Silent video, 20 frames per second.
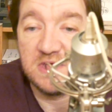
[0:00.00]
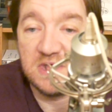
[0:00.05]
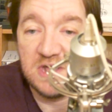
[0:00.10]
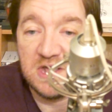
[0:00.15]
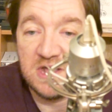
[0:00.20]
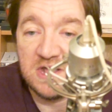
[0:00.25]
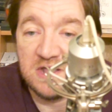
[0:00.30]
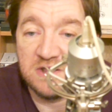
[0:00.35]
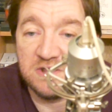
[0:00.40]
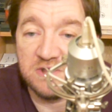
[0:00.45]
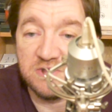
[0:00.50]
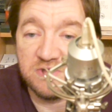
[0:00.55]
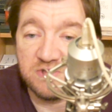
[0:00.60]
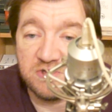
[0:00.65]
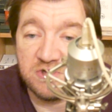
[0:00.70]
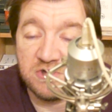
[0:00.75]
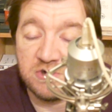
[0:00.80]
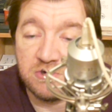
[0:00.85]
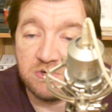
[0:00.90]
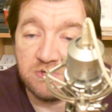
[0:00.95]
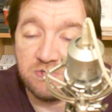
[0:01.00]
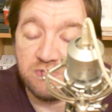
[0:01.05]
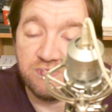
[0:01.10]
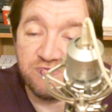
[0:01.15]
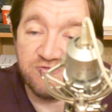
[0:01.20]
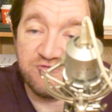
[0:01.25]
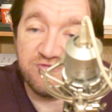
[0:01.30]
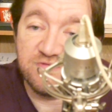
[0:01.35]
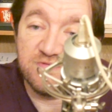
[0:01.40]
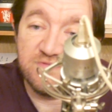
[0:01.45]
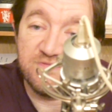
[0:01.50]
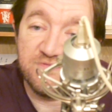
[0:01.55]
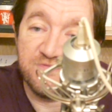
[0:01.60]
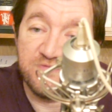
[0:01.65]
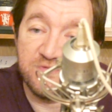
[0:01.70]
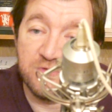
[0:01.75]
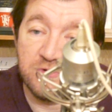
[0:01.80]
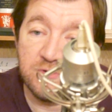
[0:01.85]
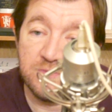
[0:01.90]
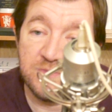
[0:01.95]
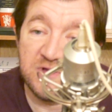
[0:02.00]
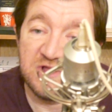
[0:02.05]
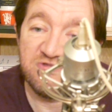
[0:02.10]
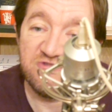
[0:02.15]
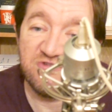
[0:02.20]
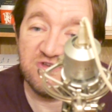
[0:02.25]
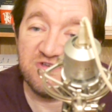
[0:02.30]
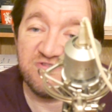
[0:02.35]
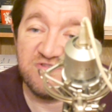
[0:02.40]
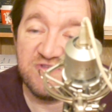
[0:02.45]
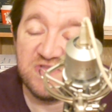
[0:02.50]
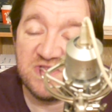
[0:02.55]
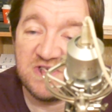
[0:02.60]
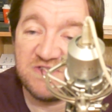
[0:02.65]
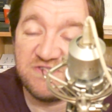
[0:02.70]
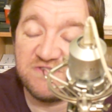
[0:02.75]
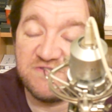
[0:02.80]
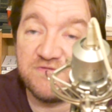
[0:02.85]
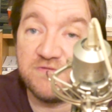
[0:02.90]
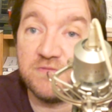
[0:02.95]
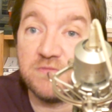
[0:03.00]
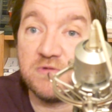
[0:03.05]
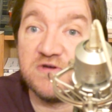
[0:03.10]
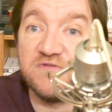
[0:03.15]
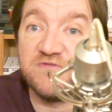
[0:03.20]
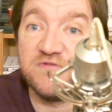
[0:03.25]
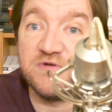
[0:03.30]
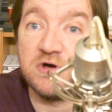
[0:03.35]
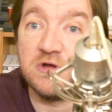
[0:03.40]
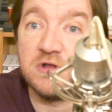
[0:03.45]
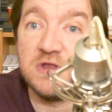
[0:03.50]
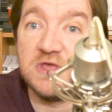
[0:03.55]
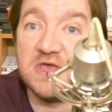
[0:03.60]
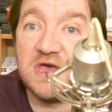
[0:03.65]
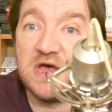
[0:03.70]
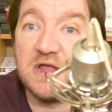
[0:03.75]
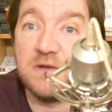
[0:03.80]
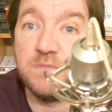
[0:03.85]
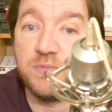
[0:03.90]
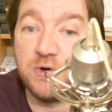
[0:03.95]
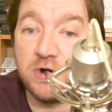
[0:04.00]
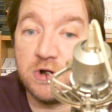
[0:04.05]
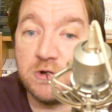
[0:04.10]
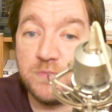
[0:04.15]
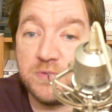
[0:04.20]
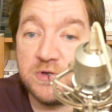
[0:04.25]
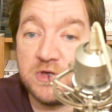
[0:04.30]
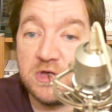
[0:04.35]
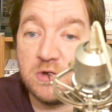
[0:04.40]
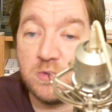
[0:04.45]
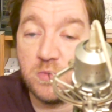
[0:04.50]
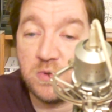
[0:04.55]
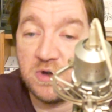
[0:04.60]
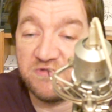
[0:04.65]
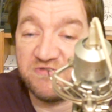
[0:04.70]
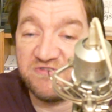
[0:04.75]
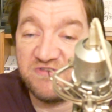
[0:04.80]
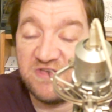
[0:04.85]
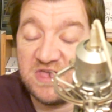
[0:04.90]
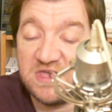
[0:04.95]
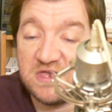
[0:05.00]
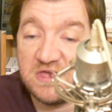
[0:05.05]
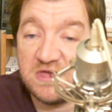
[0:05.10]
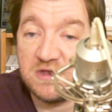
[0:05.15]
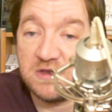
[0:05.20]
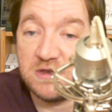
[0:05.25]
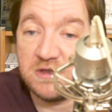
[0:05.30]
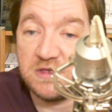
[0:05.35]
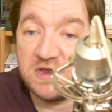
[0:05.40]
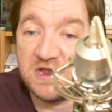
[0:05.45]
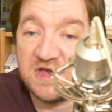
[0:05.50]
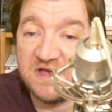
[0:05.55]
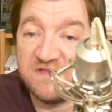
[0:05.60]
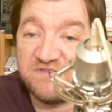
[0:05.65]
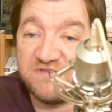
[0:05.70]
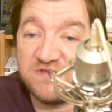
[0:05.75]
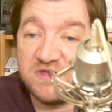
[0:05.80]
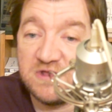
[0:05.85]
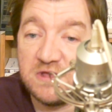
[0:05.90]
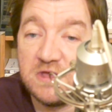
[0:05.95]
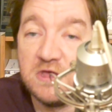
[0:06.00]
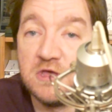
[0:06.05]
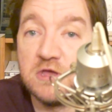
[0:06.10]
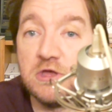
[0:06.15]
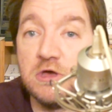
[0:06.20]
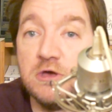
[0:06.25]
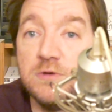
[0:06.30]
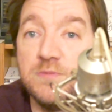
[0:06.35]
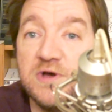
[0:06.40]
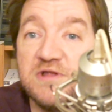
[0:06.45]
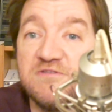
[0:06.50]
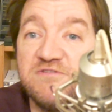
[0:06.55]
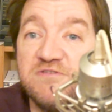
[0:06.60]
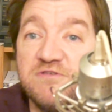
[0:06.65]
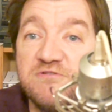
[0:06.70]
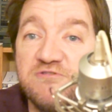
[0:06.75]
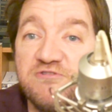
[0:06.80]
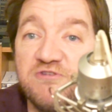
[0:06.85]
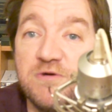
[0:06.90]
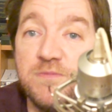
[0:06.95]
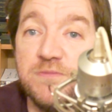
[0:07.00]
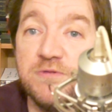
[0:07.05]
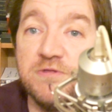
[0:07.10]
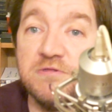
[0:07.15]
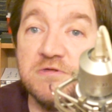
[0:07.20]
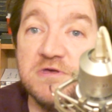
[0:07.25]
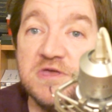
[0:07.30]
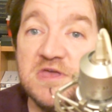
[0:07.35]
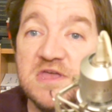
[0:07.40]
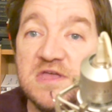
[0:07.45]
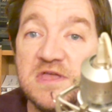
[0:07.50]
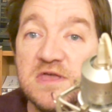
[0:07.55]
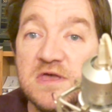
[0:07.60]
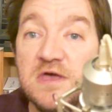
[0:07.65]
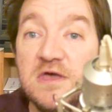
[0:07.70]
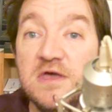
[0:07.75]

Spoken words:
and goals for Manchester United from Cavani and Pogba. Well taken. United go back to the top of the league.